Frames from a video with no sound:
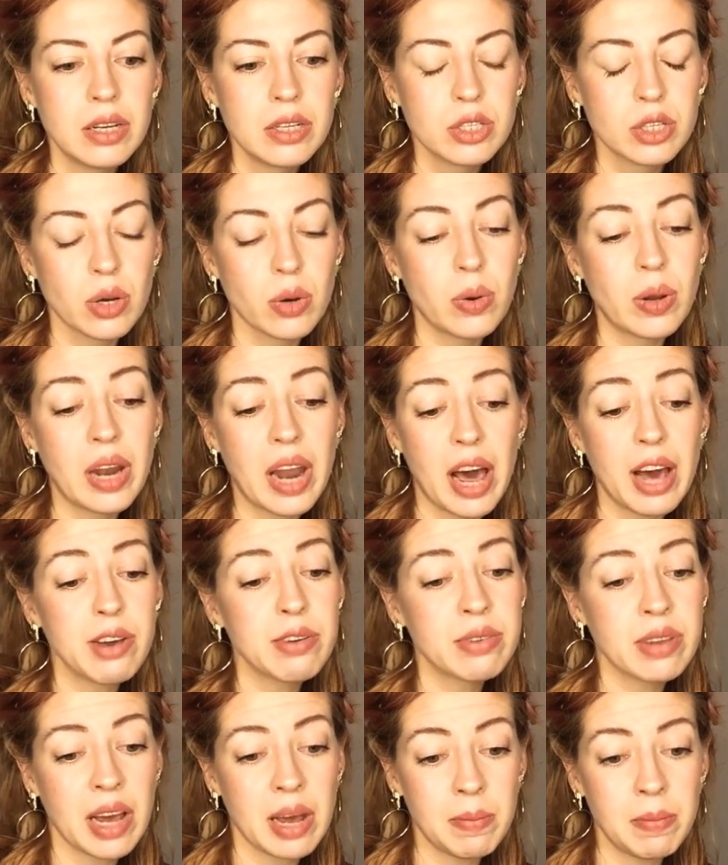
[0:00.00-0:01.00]
so
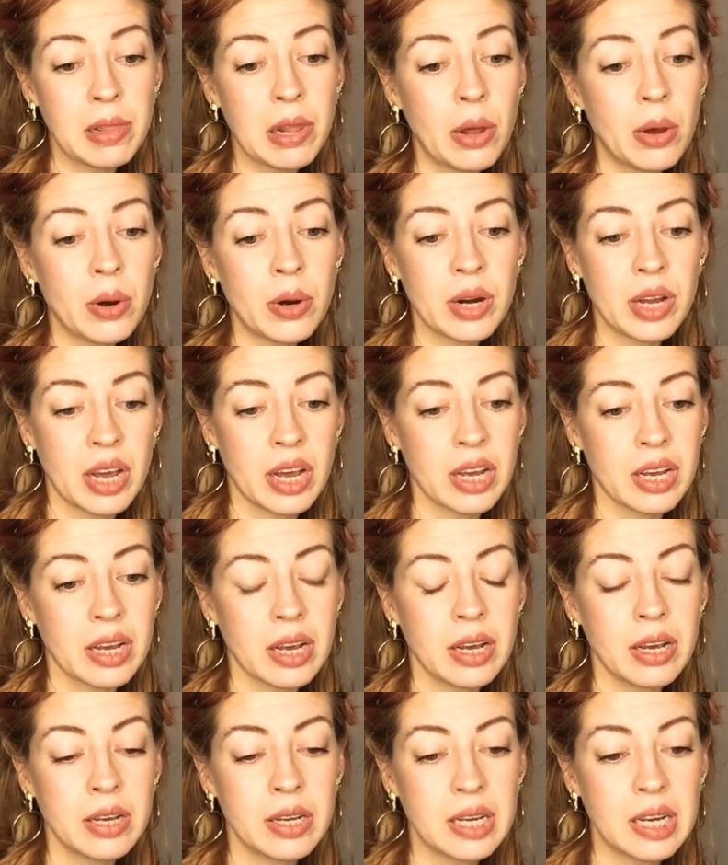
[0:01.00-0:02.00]
lifetime
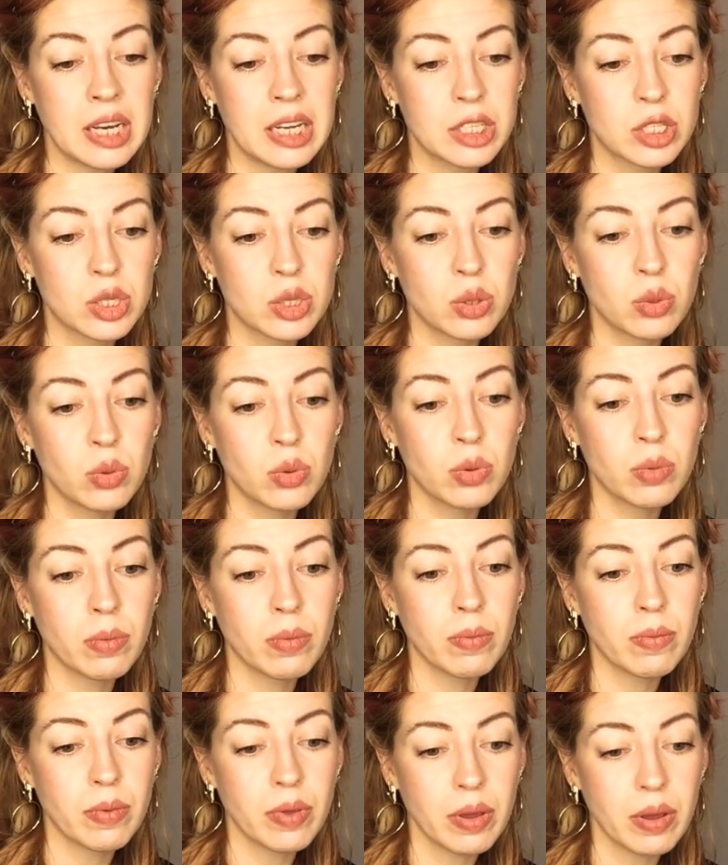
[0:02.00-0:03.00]
learning is to,
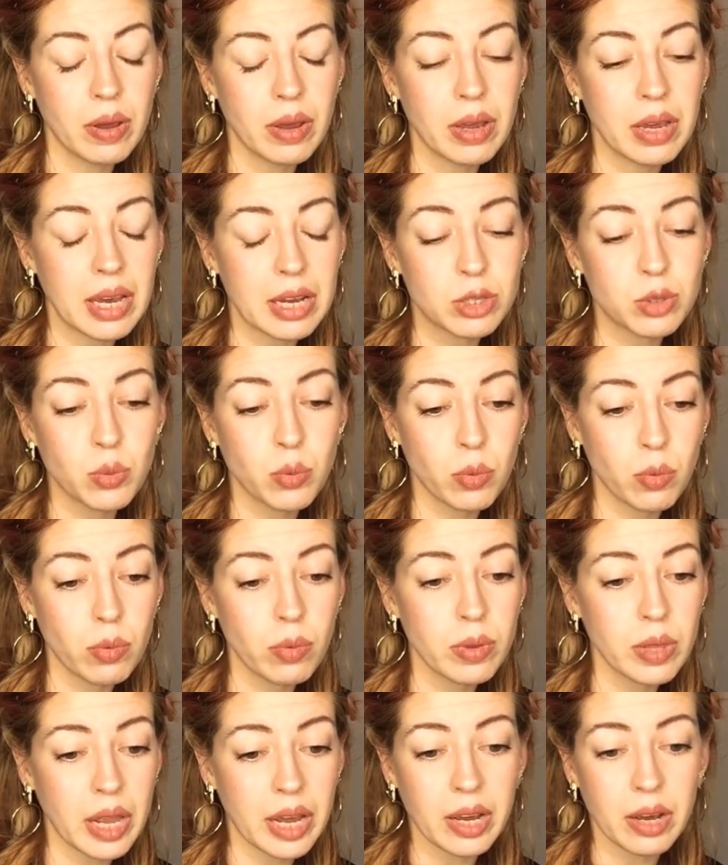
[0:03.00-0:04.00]
yes,
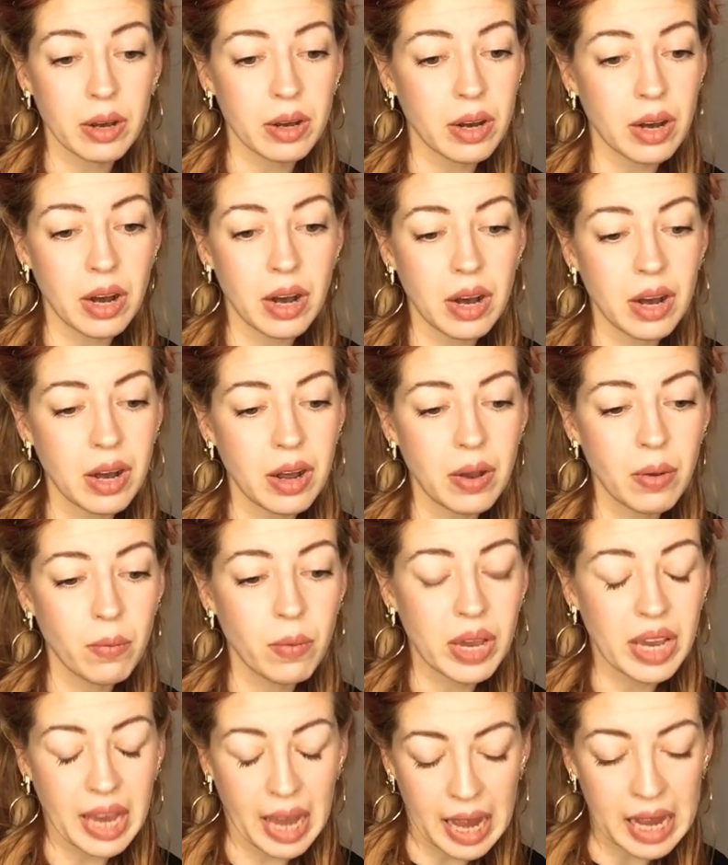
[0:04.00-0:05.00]
like
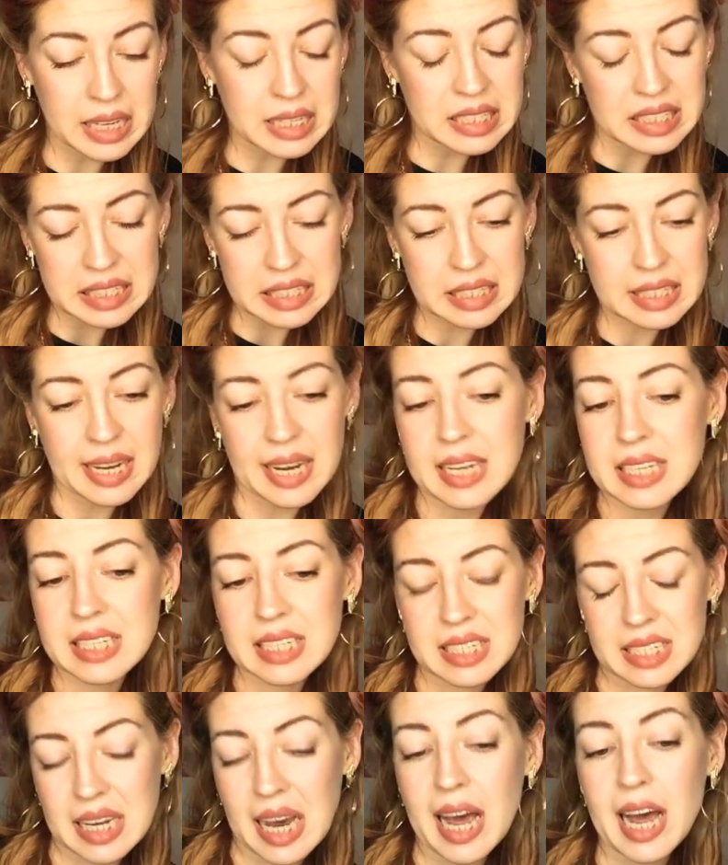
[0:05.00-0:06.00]
we can stay
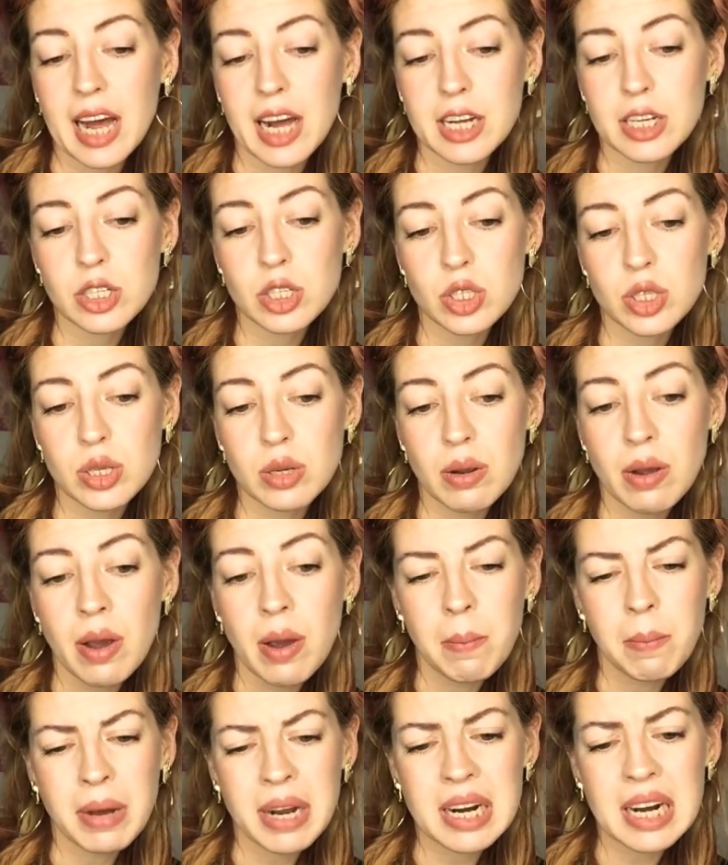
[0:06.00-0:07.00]
detached,
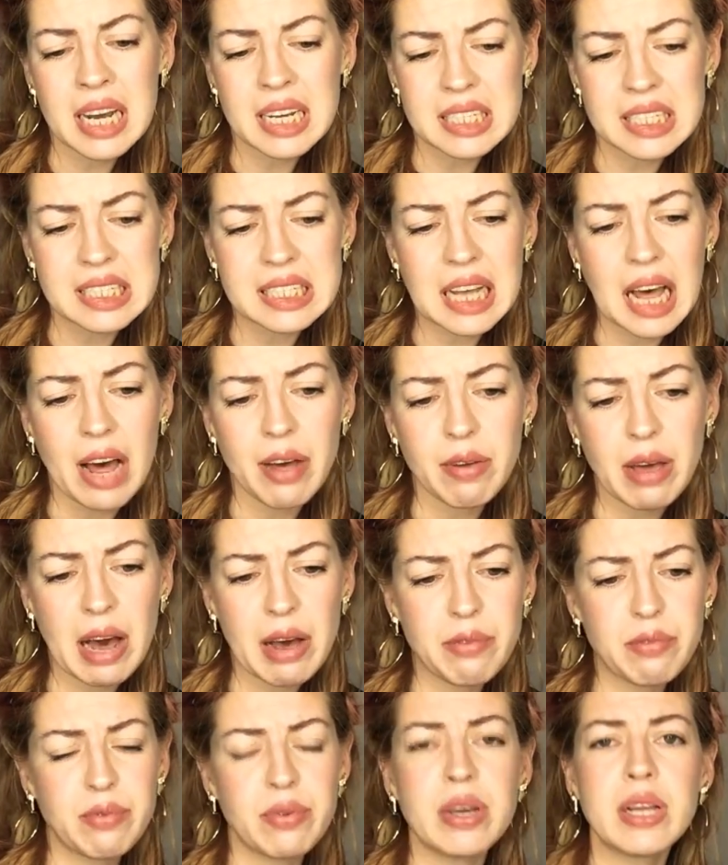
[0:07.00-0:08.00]
but that's, I,
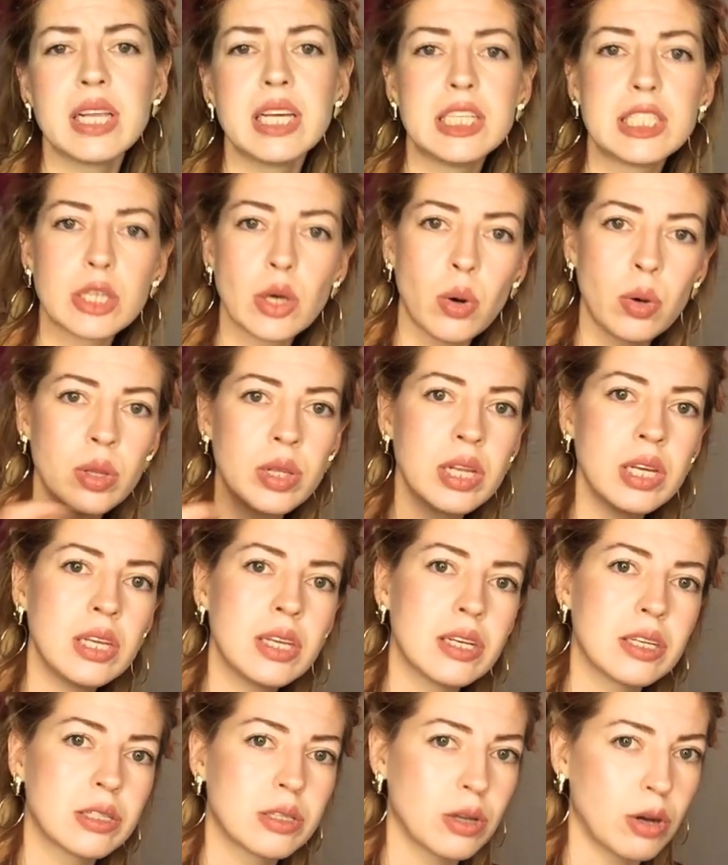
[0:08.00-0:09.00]
I feel it's only
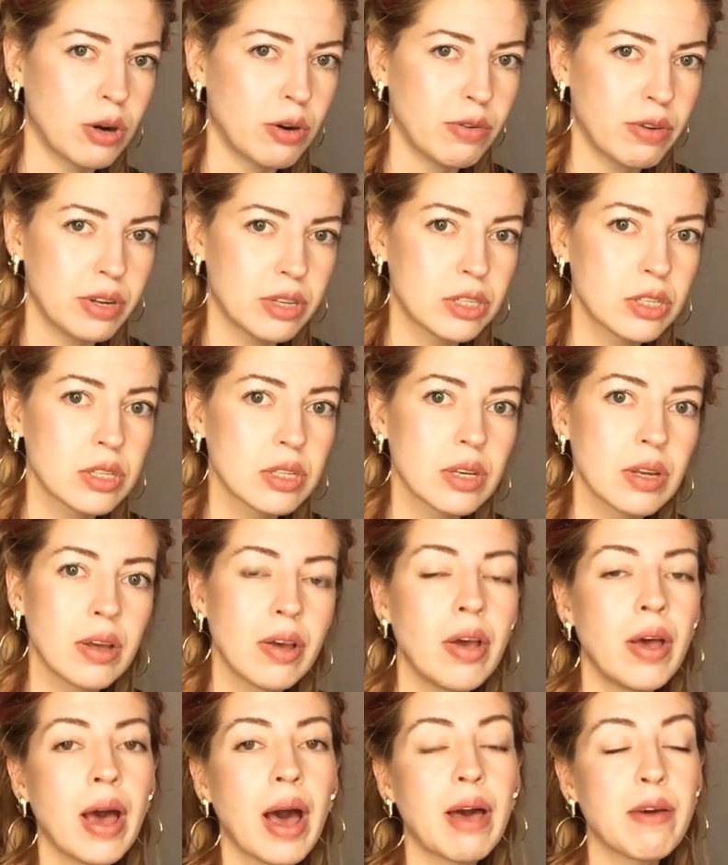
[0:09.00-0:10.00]
the surface
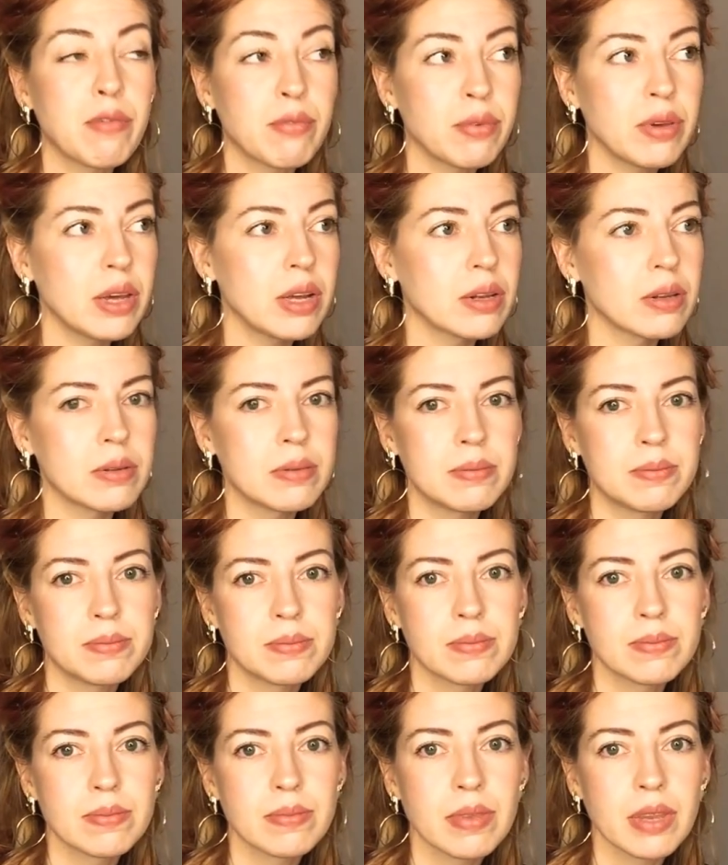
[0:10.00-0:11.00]
I feel
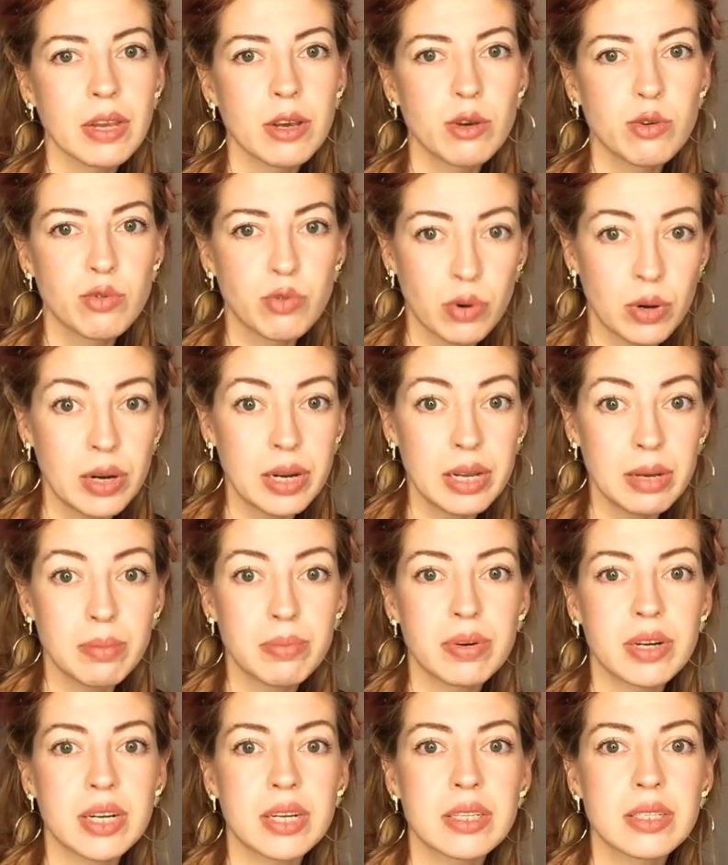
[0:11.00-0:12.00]
for
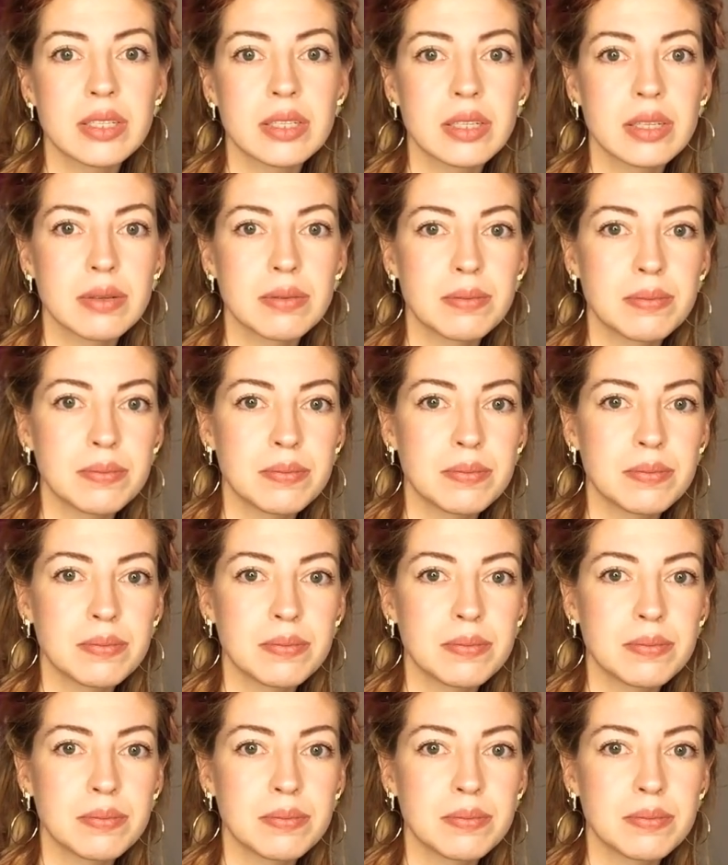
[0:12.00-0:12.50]
Libras.